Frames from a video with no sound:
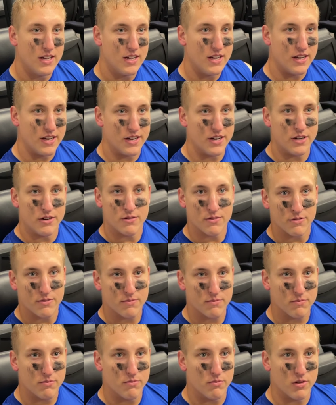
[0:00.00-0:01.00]
you know,
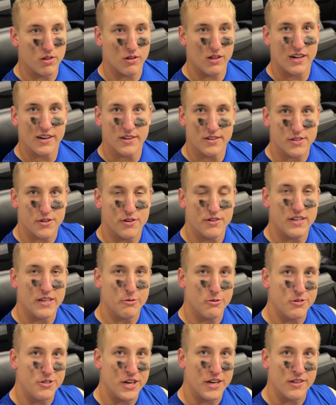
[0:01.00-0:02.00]
with a lot of
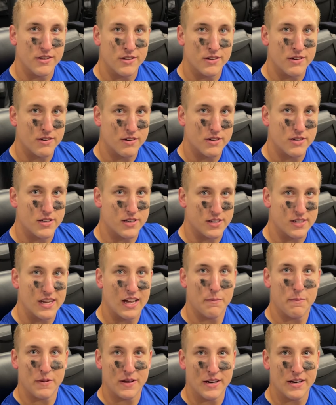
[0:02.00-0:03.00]
uncertainty with Jalen, to
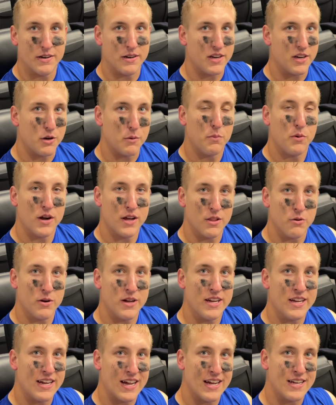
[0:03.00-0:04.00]
step in, you know, play the
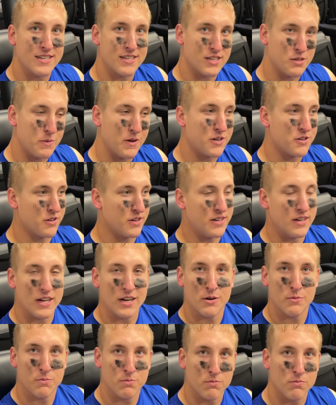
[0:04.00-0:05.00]
way he has, especially, and to
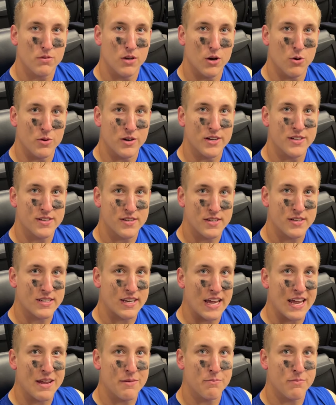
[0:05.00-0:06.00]
help go win us this
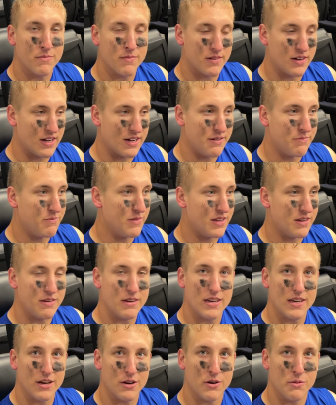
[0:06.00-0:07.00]
game. It,
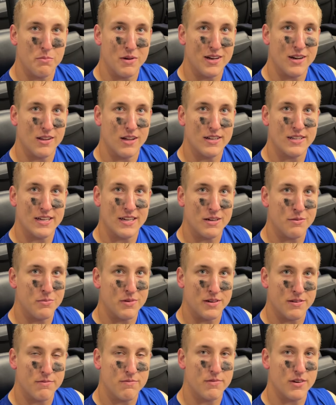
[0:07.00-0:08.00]
you know, it meant a lot to him,
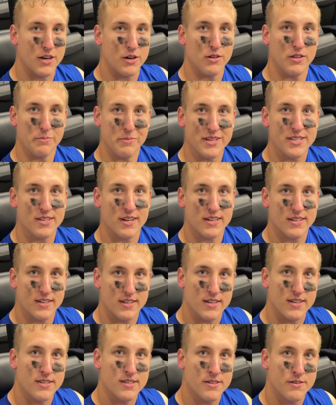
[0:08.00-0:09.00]
and you know, it means a lot
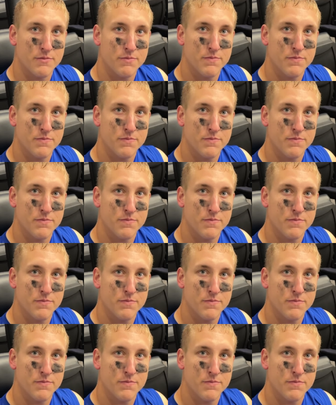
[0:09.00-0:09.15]
to us.